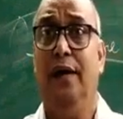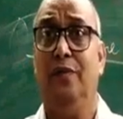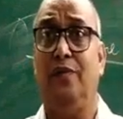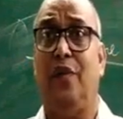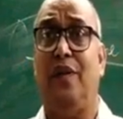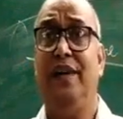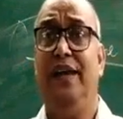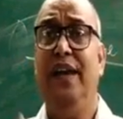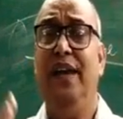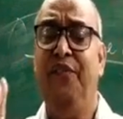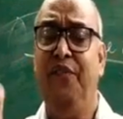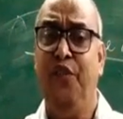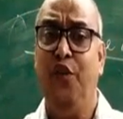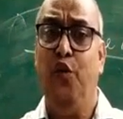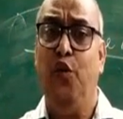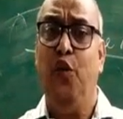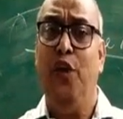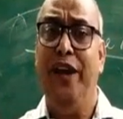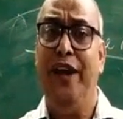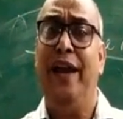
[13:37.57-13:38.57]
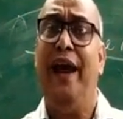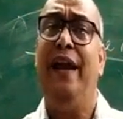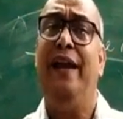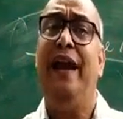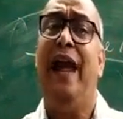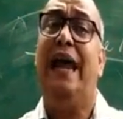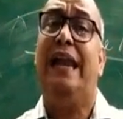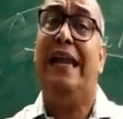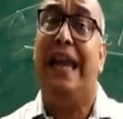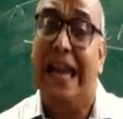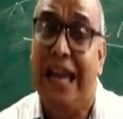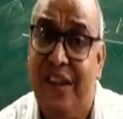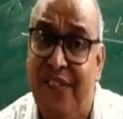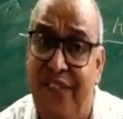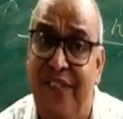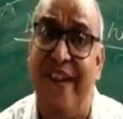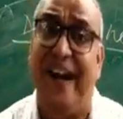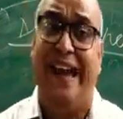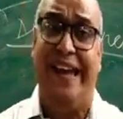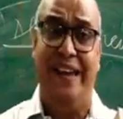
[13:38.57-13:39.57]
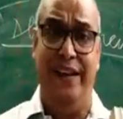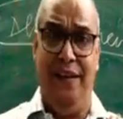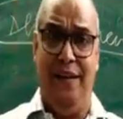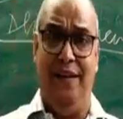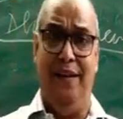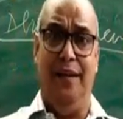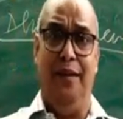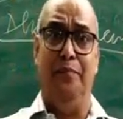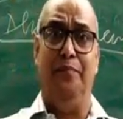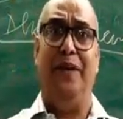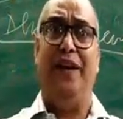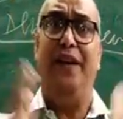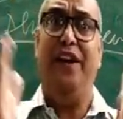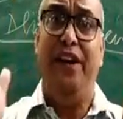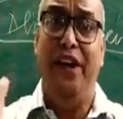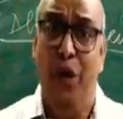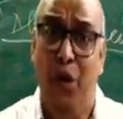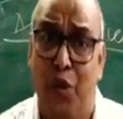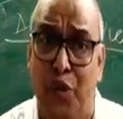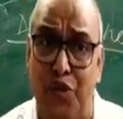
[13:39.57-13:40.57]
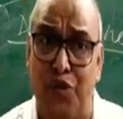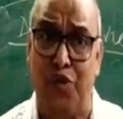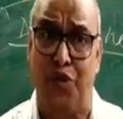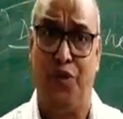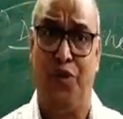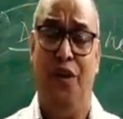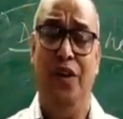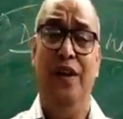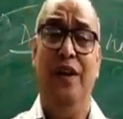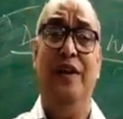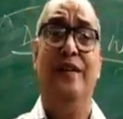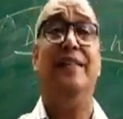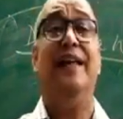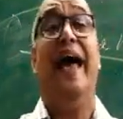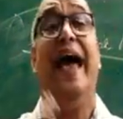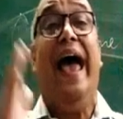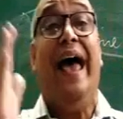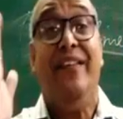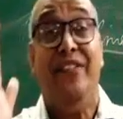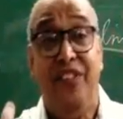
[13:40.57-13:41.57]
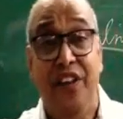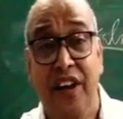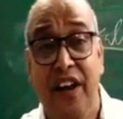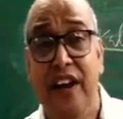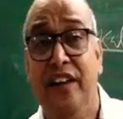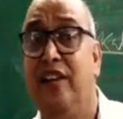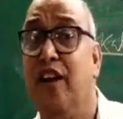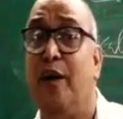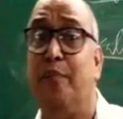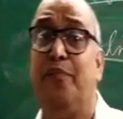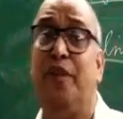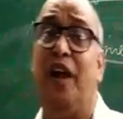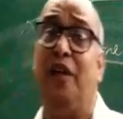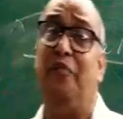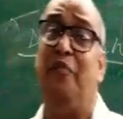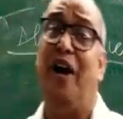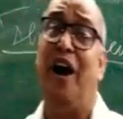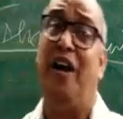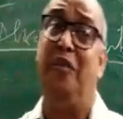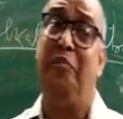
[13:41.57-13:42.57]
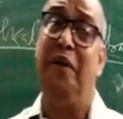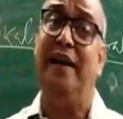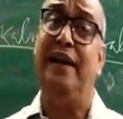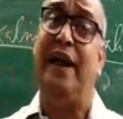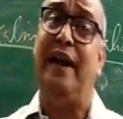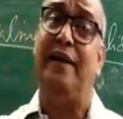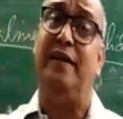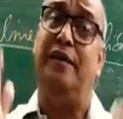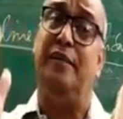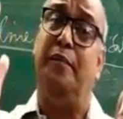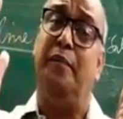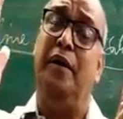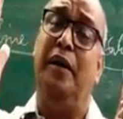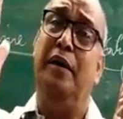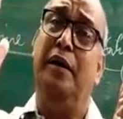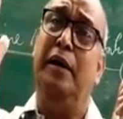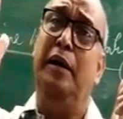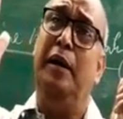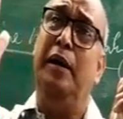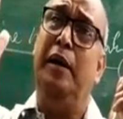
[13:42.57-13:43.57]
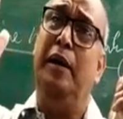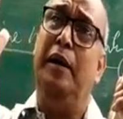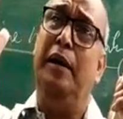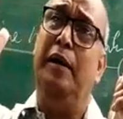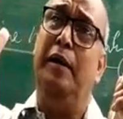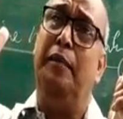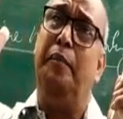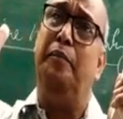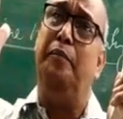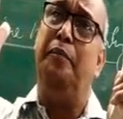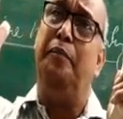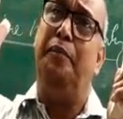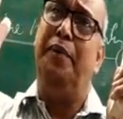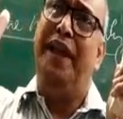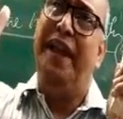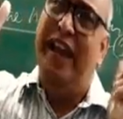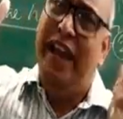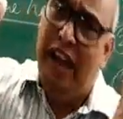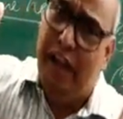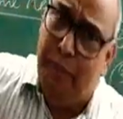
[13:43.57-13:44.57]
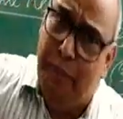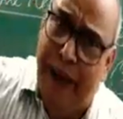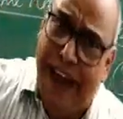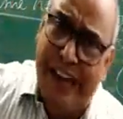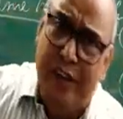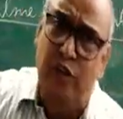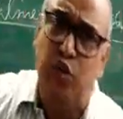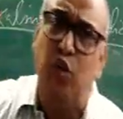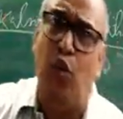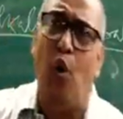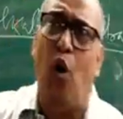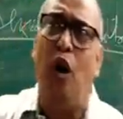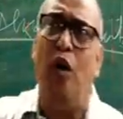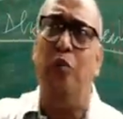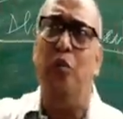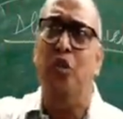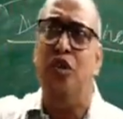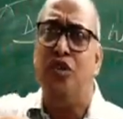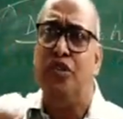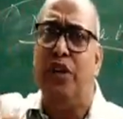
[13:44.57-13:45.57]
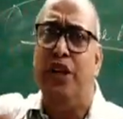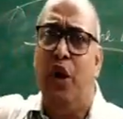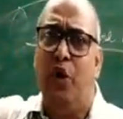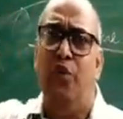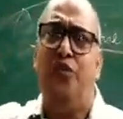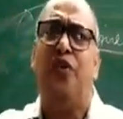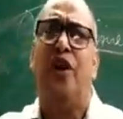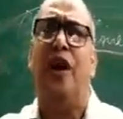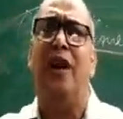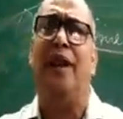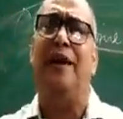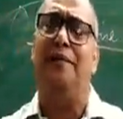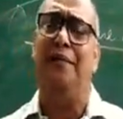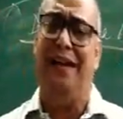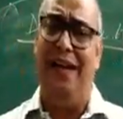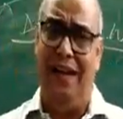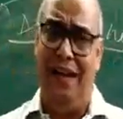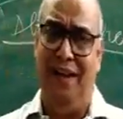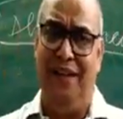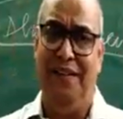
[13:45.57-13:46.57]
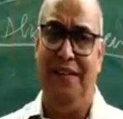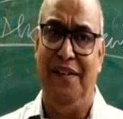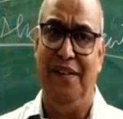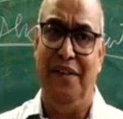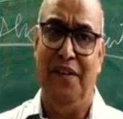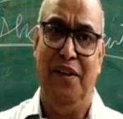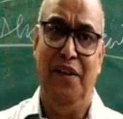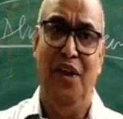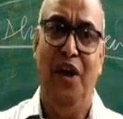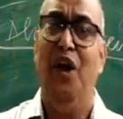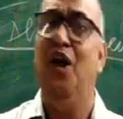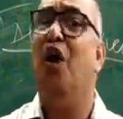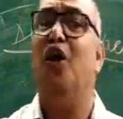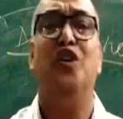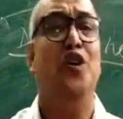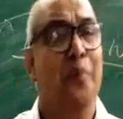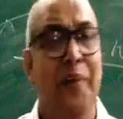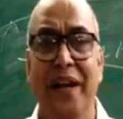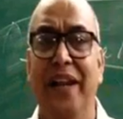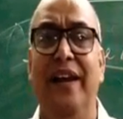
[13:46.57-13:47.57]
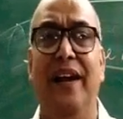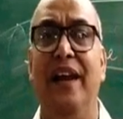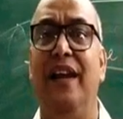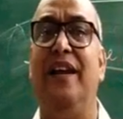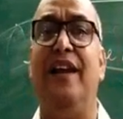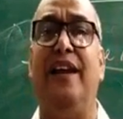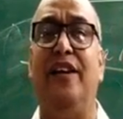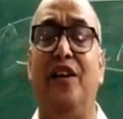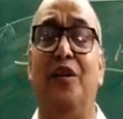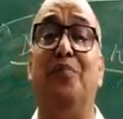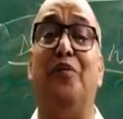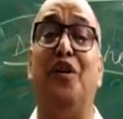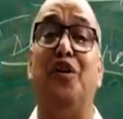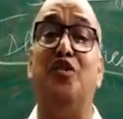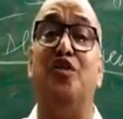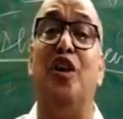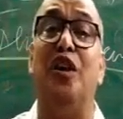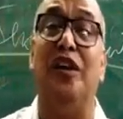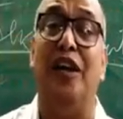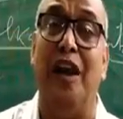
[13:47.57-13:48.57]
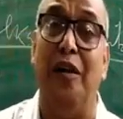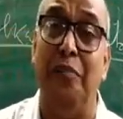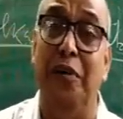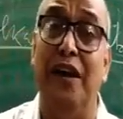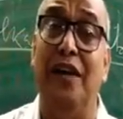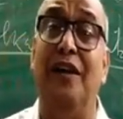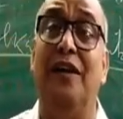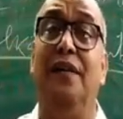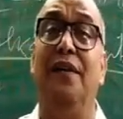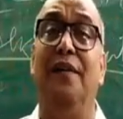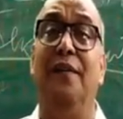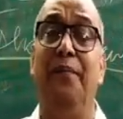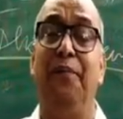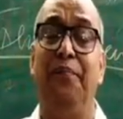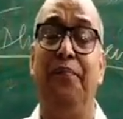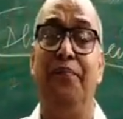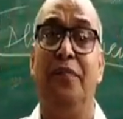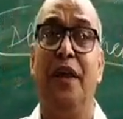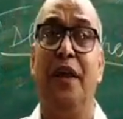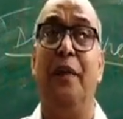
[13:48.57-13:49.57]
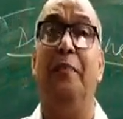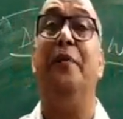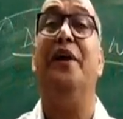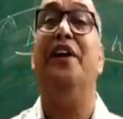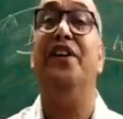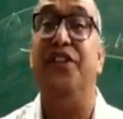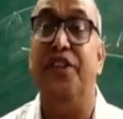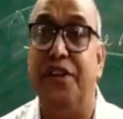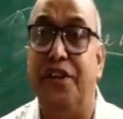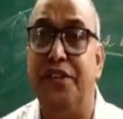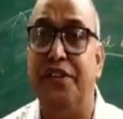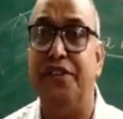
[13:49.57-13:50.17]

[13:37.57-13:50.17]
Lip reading: So if we can nullify or reduce the acidity of the environment and bring it back to almost neutral level, automatically rate of corrosion can be monitored.